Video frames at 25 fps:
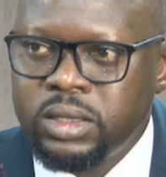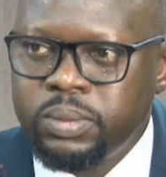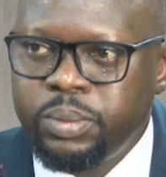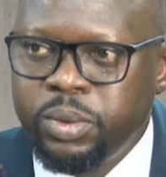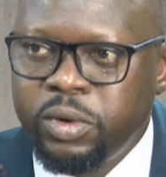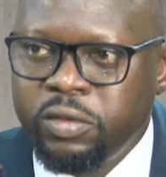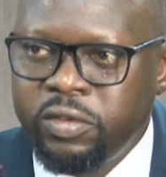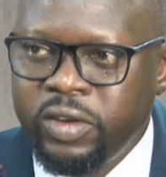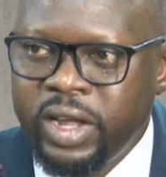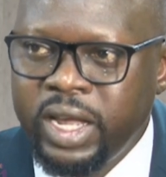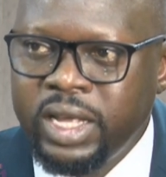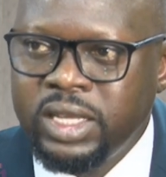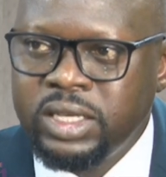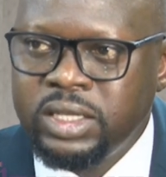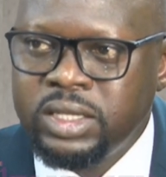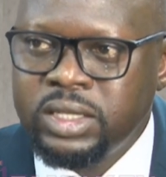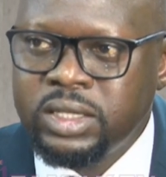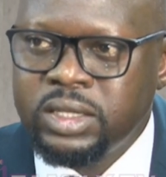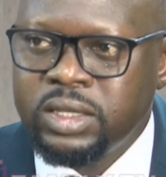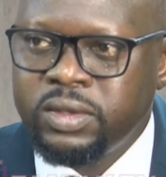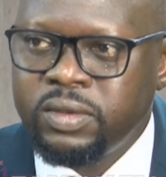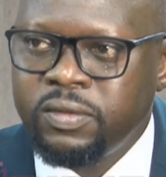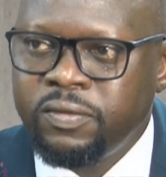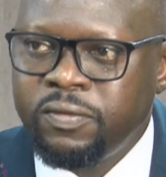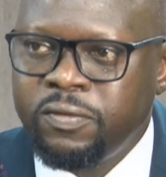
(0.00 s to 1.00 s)

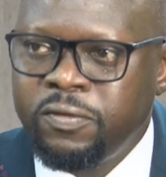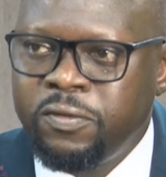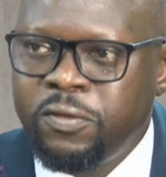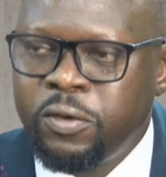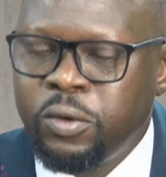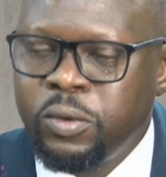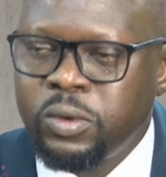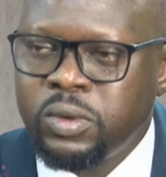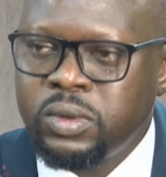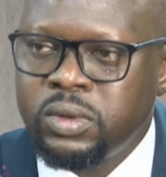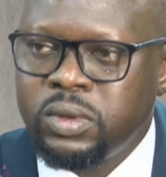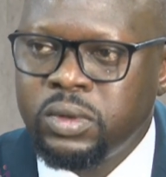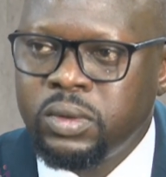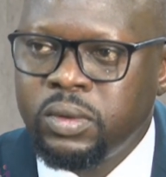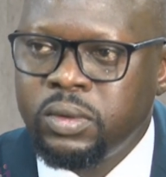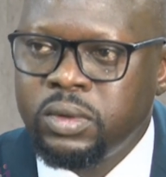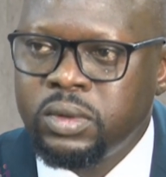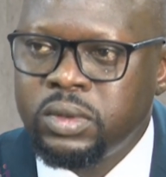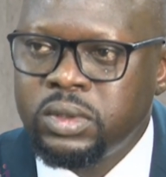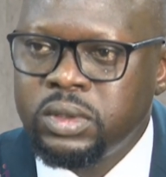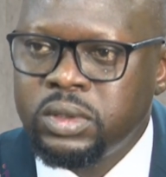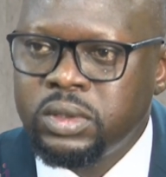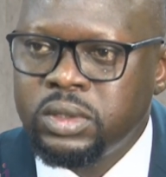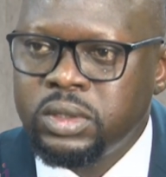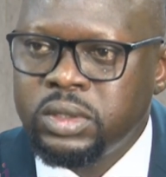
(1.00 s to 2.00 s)
provides for
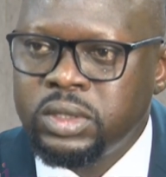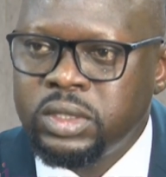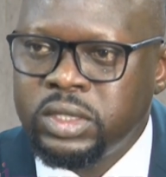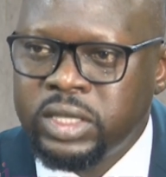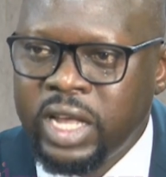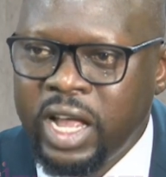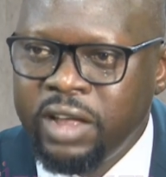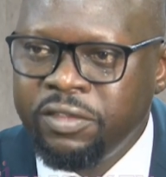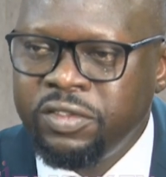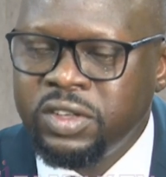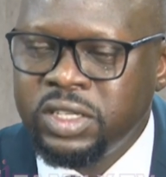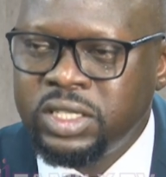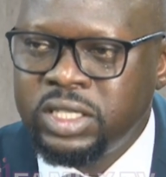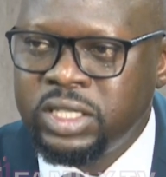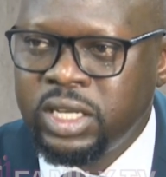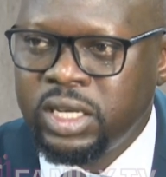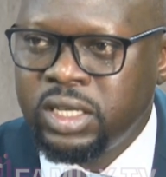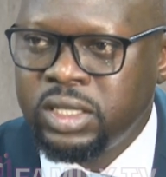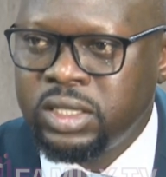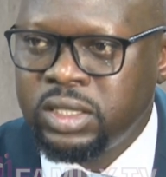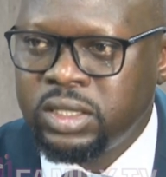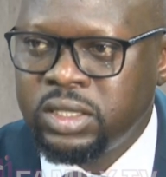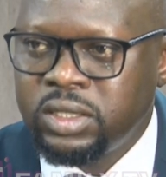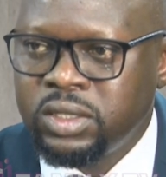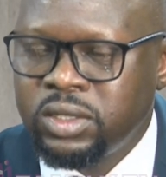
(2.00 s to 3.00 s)

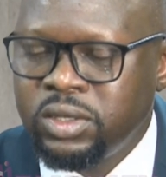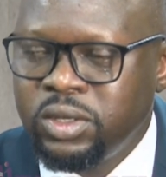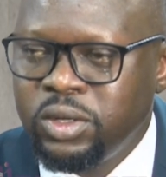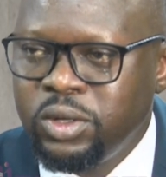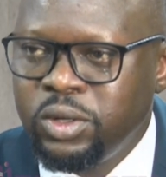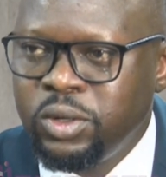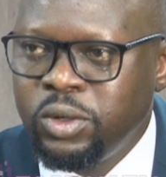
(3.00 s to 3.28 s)
services